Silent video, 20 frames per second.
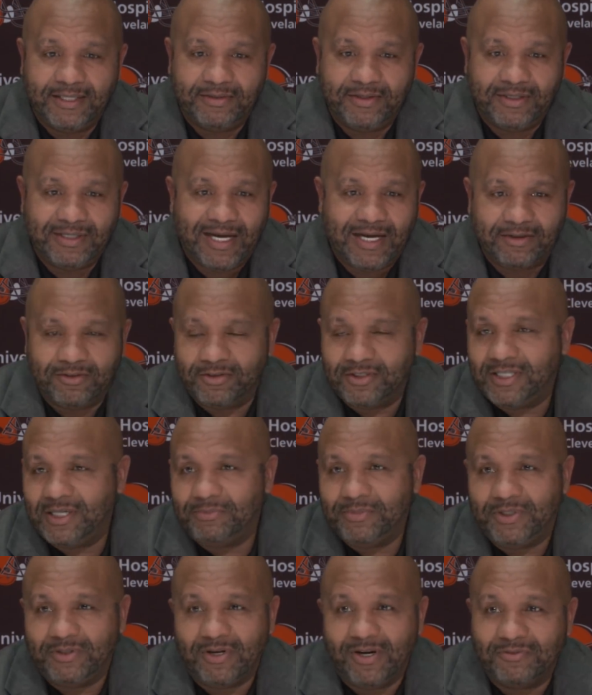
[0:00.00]
they're not going to
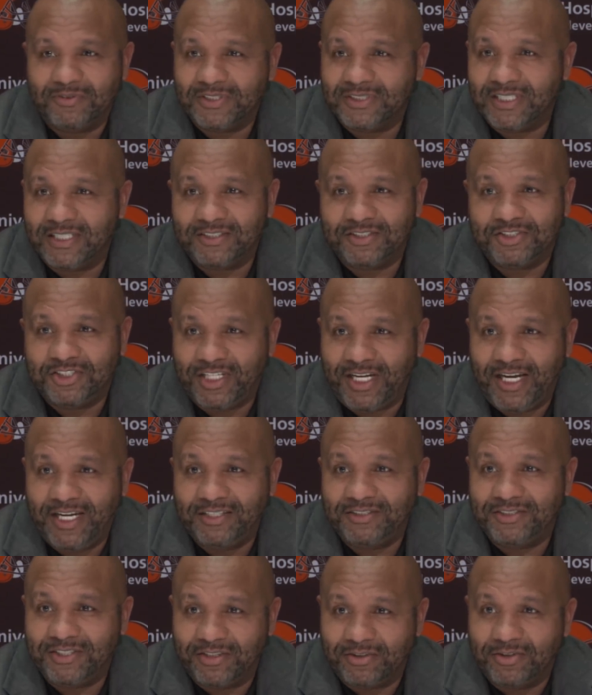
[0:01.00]
come here and all of a sudden
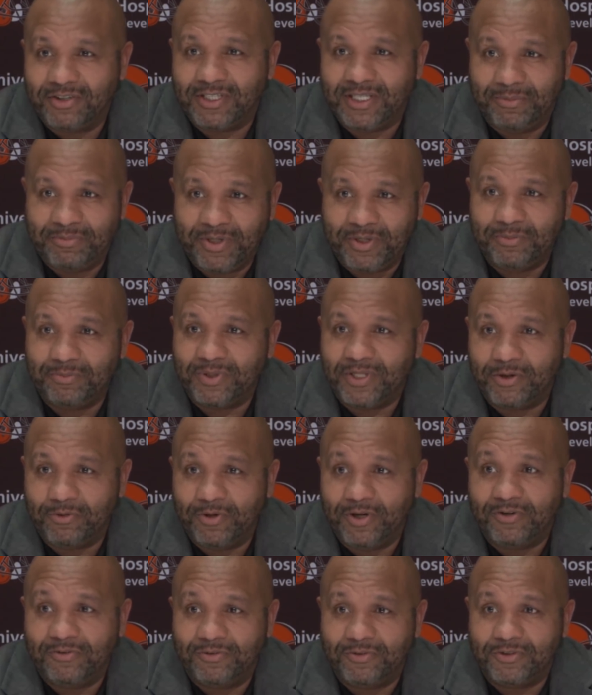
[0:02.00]
change. They're going to come here and play
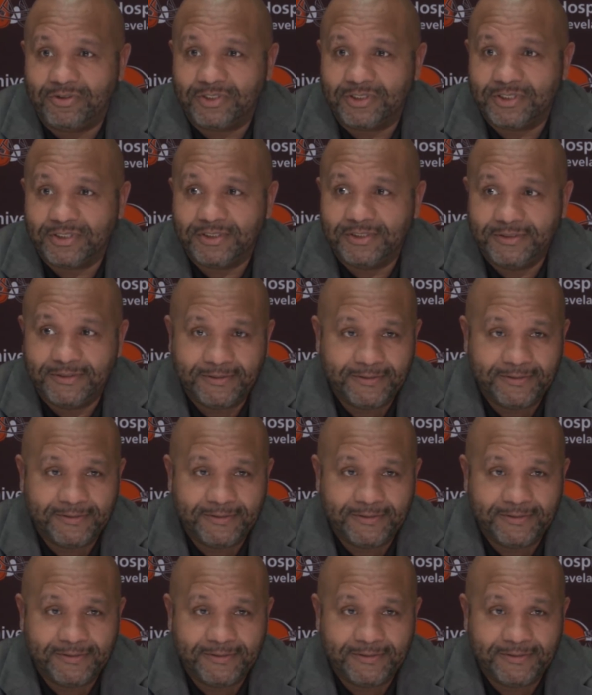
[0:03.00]
well for us.